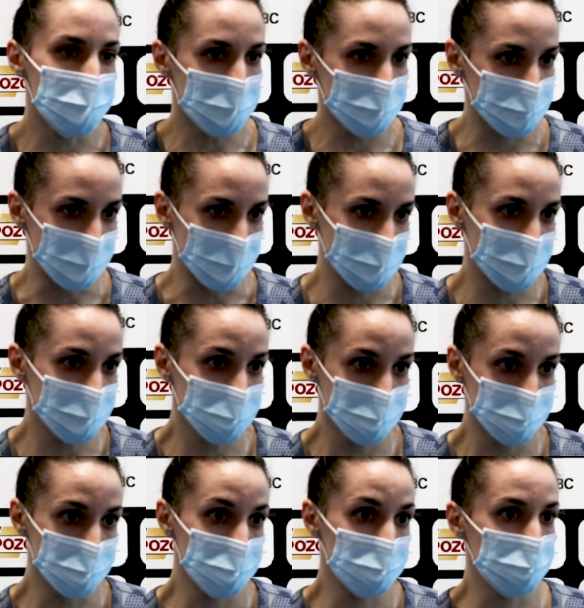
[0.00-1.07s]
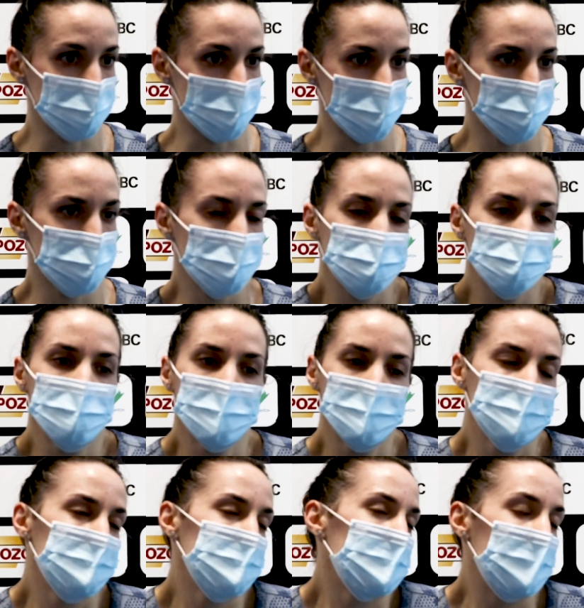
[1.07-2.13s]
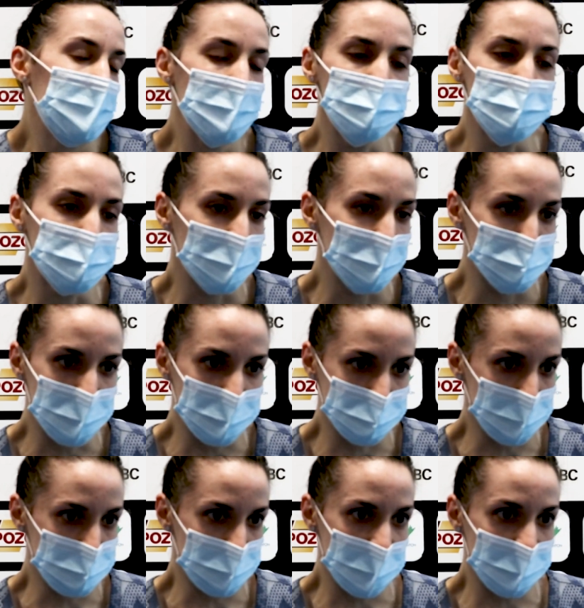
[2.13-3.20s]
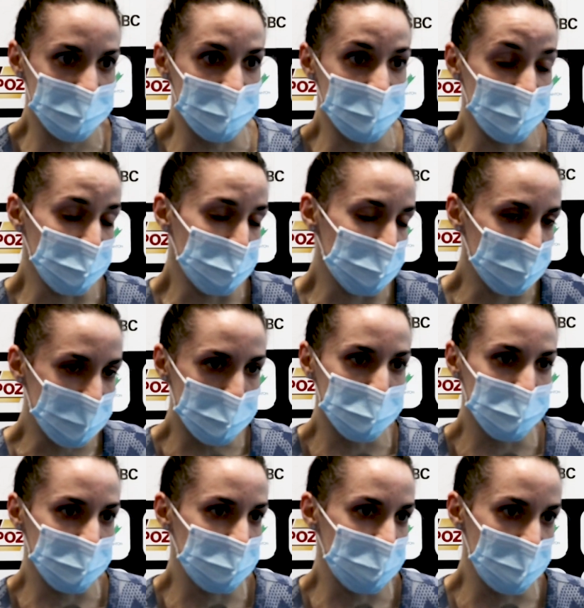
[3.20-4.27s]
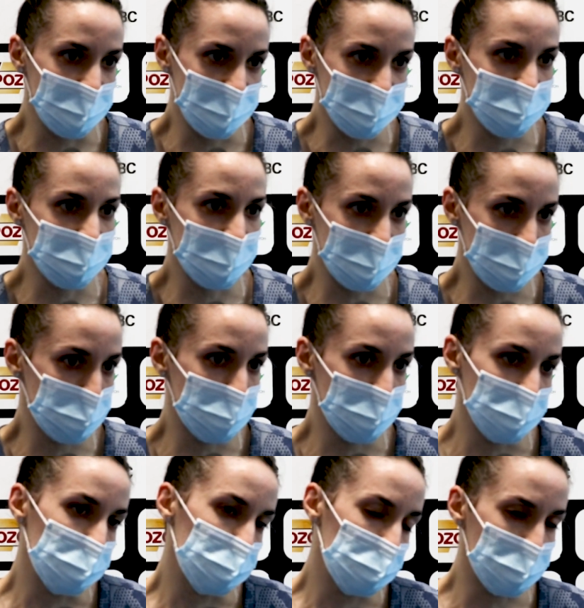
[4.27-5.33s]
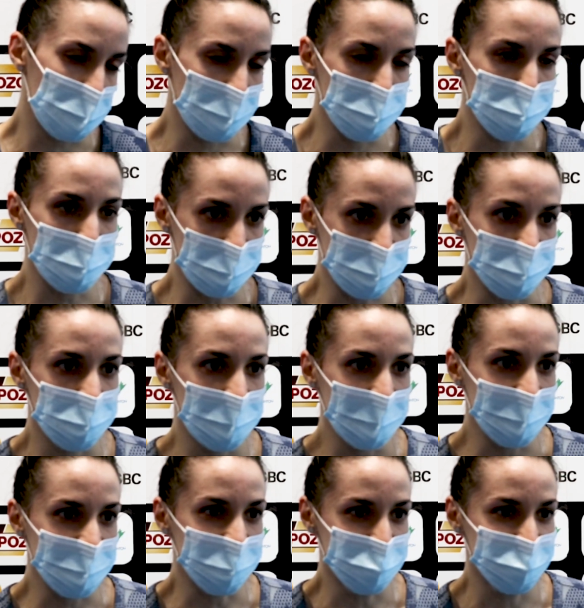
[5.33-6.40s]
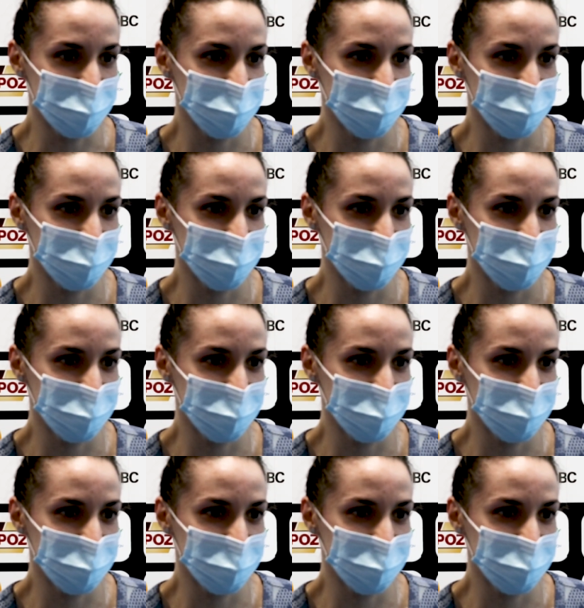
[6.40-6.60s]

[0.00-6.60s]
quarterfinal will be fine, but I will play match by match, and on the double the same, just get experience with my partner, Clara.